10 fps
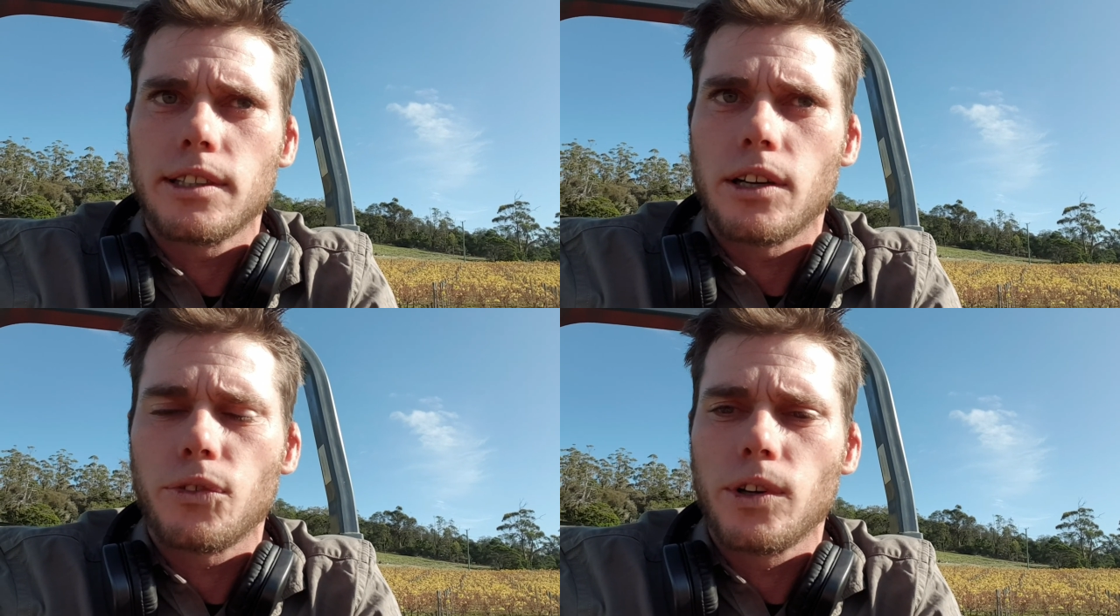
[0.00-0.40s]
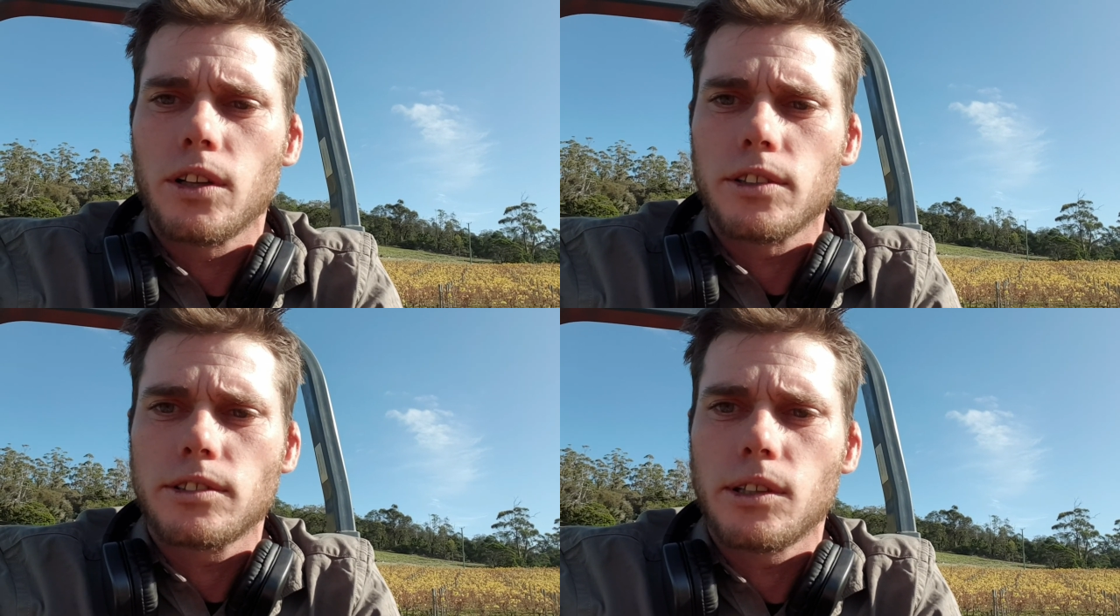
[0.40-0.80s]
and I
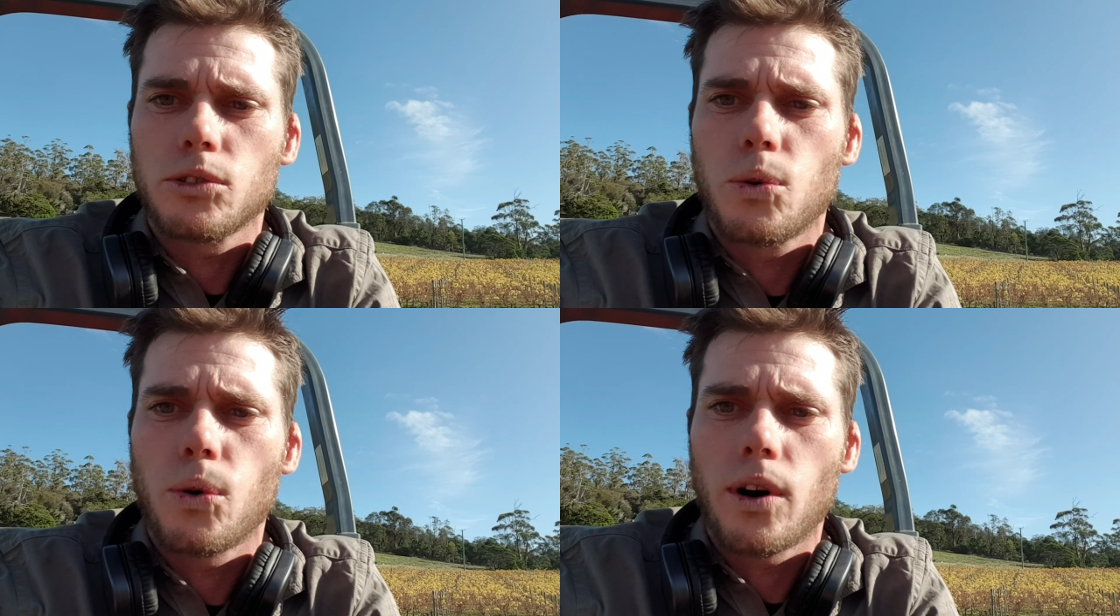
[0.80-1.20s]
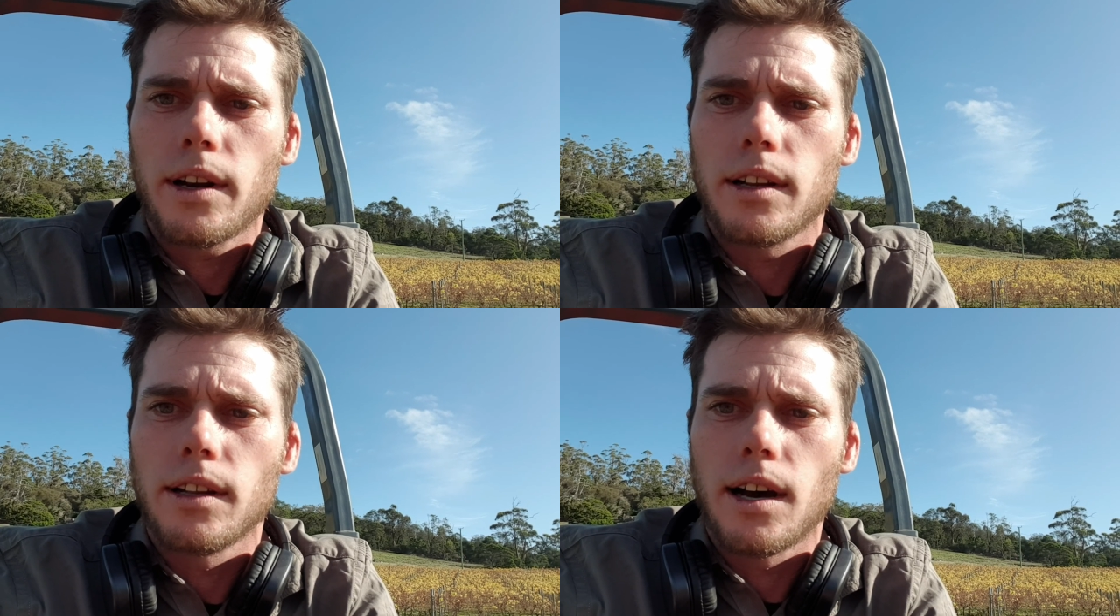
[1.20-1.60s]
realised there was quite
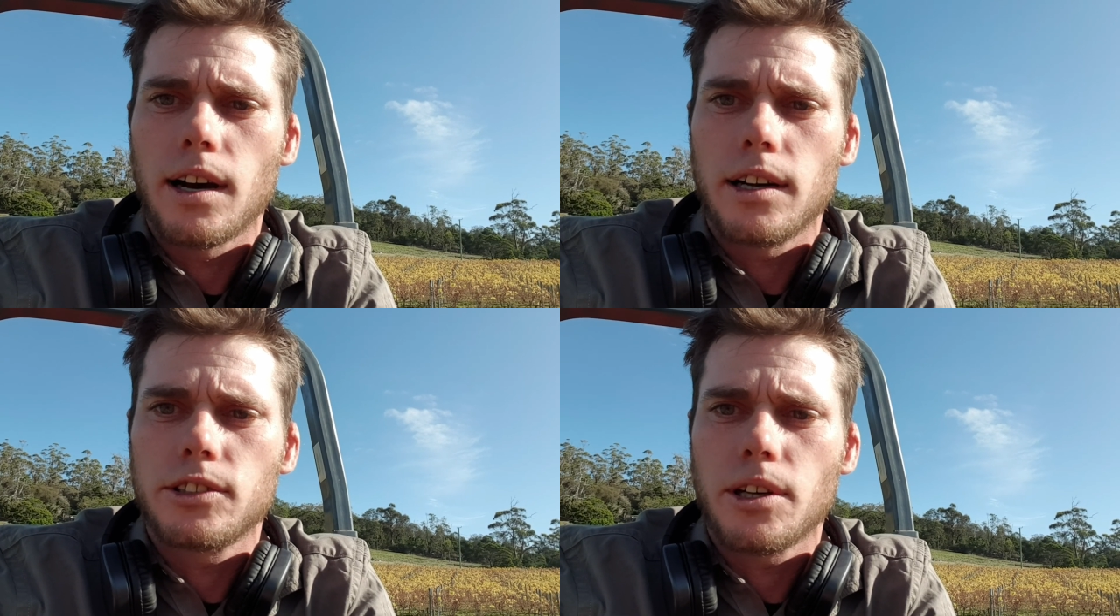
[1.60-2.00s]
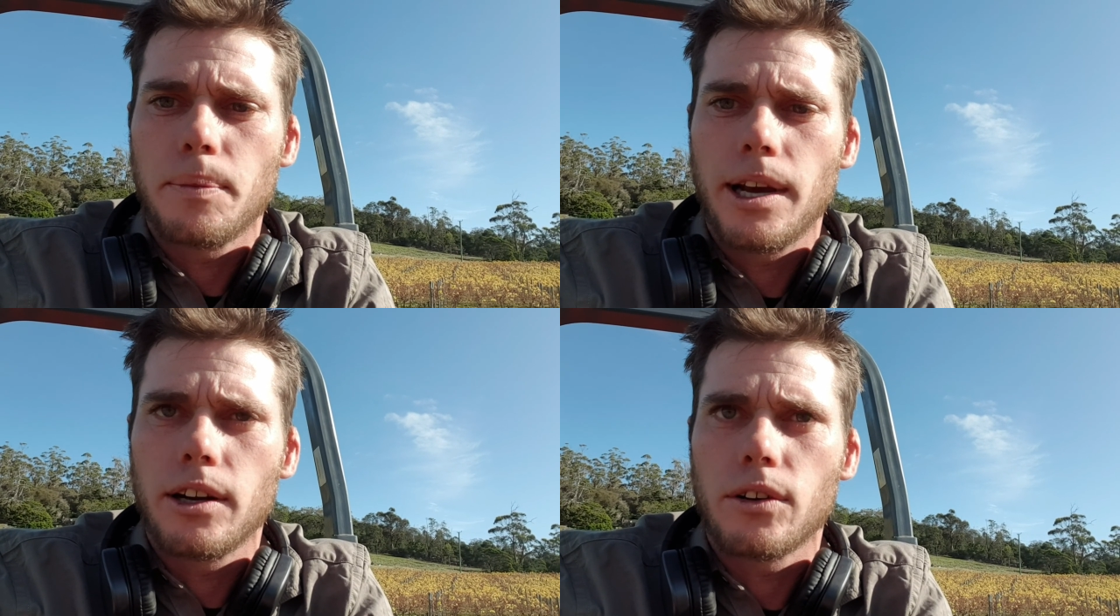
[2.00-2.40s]
a large
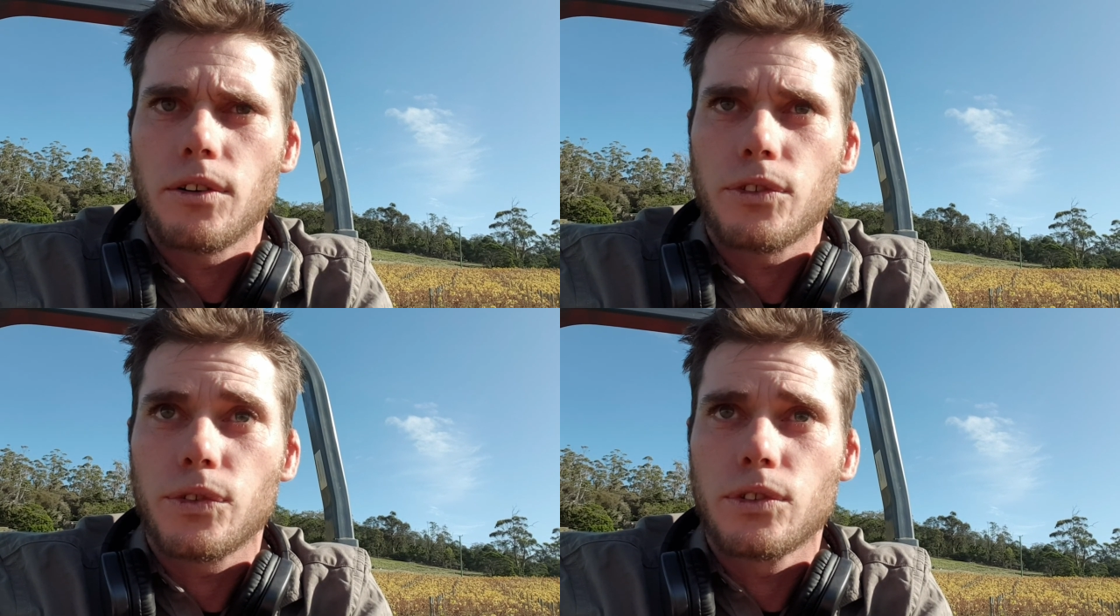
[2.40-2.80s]
amount of